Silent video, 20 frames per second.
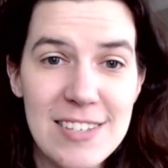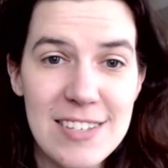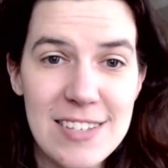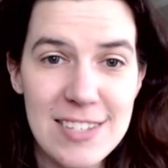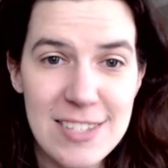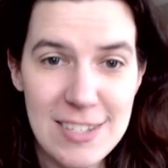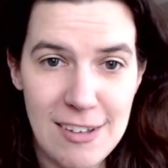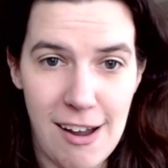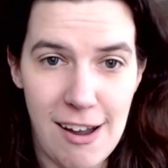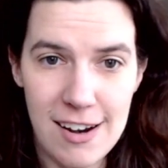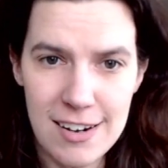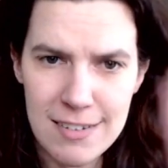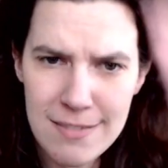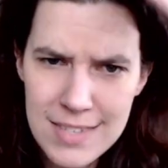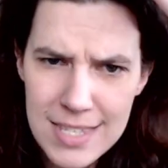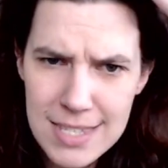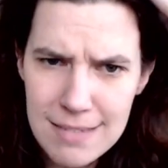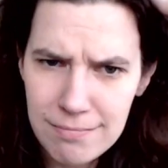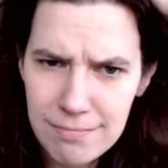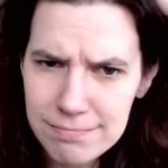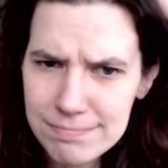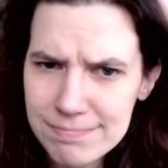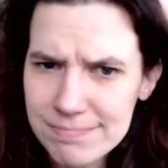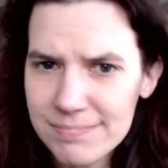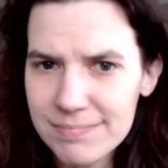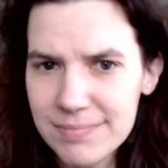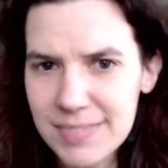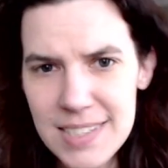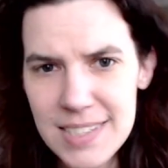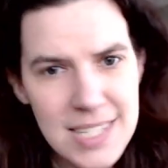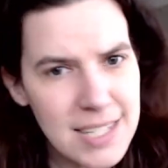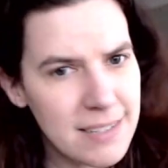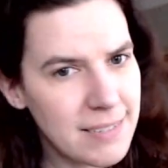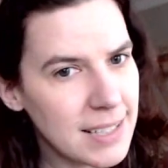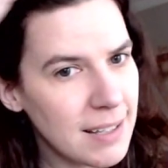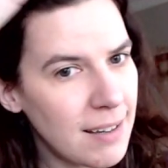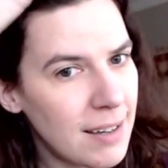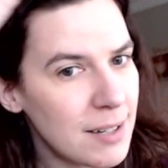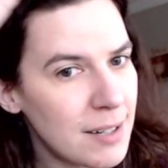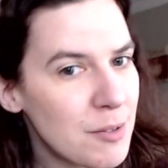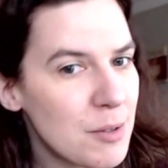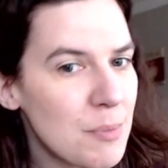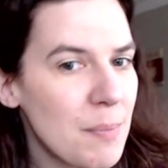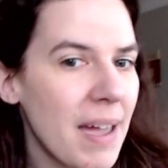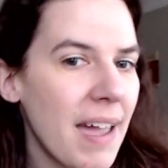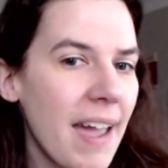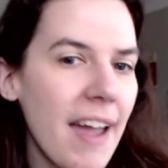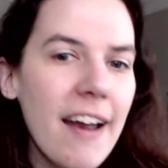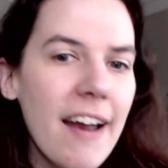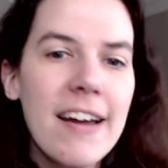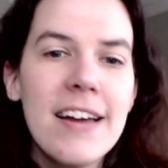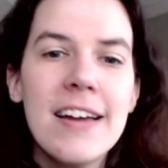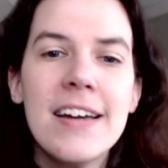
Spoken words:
scarves. What's going on with my hair?